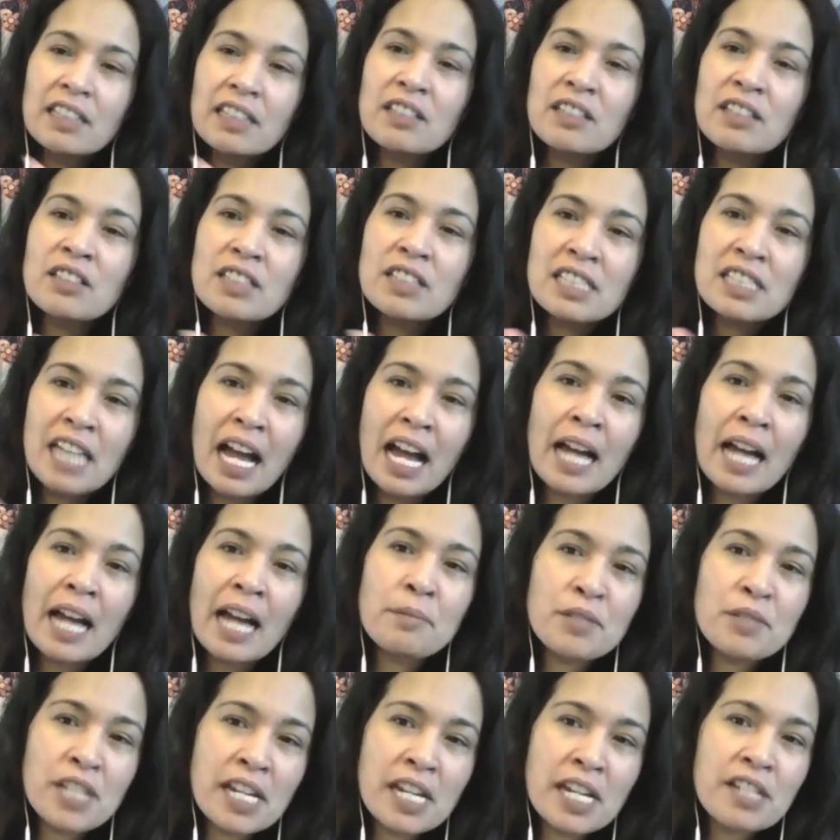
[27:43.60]
time
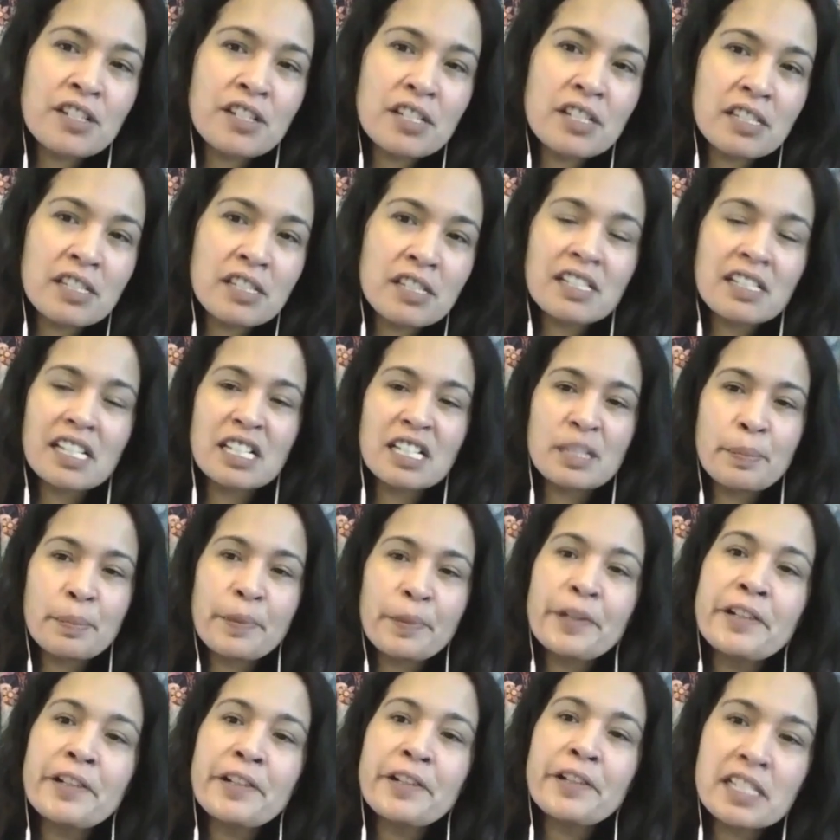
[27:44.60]
changes us,
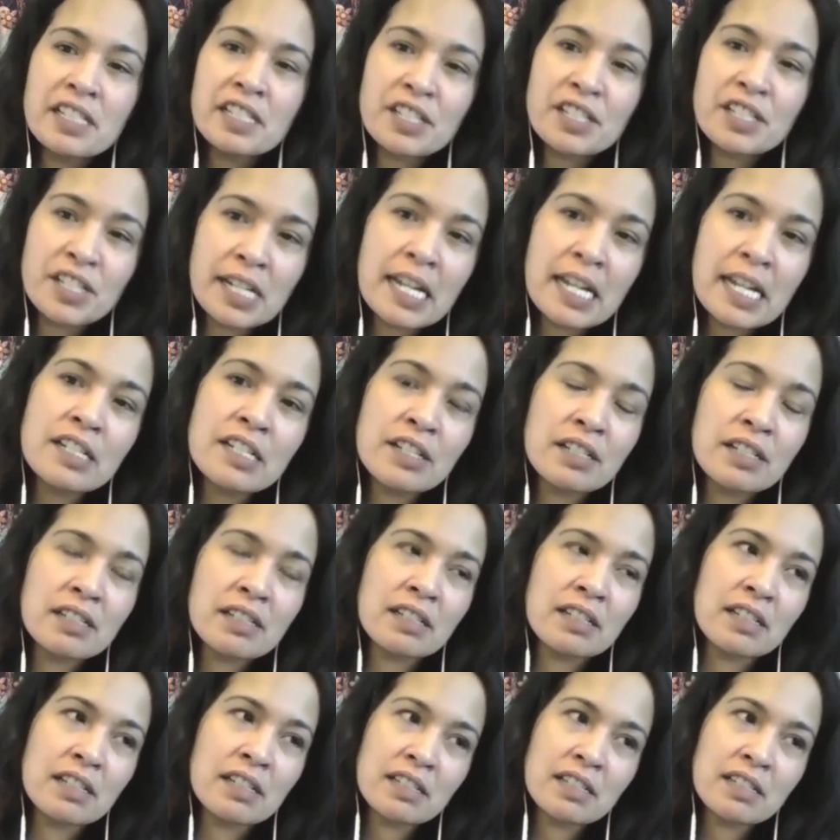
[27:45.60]
experience changes us.